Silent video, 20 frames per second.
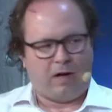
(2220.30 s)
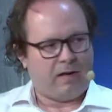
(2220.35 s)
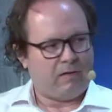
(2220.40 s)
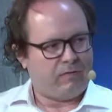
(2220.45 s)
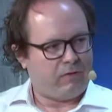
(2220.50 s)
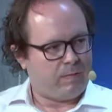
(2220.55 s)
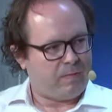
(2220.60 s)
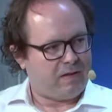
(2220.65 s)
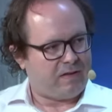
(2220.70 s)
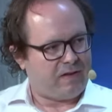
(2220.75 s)

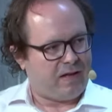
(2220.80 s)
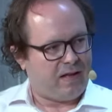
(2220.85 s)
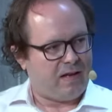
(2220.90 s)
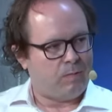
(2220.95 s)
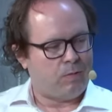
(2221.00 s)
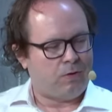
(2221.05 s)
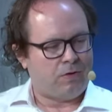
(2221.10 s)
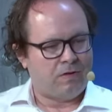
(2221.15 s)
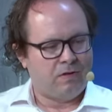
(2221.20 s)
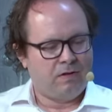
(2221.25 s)
running from this
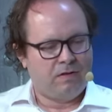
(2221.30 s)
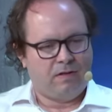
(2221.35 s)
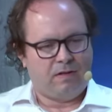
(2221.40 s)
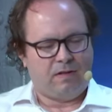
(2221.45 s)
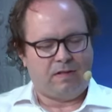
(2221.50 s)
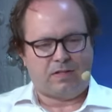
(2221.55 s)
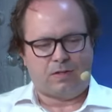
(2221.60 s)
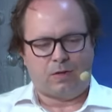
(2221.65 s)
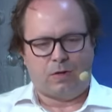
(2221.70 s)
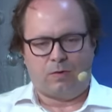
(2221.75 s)
animal.
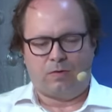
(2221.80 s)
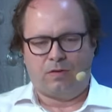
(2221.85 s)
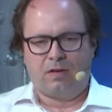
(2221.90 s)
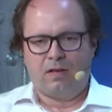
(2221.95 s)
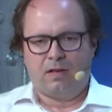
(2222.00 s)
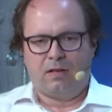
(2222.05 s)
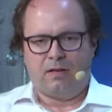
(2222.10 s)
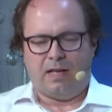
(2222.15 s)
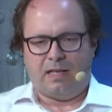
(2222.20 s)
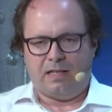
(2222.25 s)
So
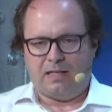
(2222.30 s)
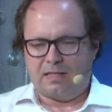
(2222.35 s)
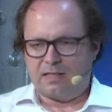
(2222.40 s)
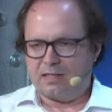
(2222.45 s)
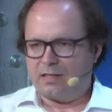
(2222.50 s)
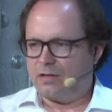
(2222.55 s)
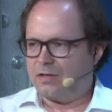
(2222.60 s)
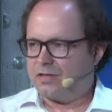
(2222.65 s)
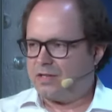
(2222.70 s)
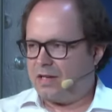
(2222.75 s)
the idea
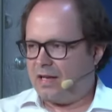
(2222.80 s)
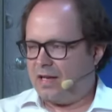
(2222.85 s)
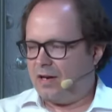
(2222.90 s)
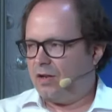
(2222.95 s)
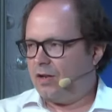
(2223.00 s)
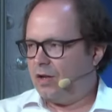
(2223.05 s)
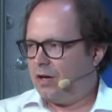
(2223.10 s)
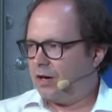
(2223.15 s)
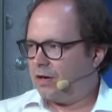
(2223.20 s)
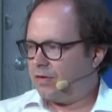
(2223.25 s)
is there's an
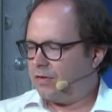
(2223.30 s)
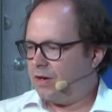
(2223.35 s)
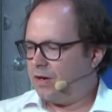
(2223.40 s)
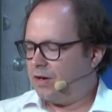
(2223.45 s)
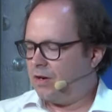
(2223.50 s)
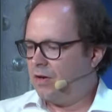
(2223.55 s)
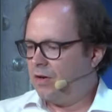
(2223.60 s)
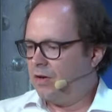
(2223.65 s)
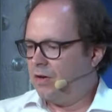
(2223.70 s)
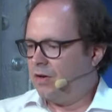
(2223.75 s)
analog
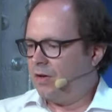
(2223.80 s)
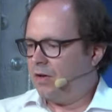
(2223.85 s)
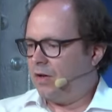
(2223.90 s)
there,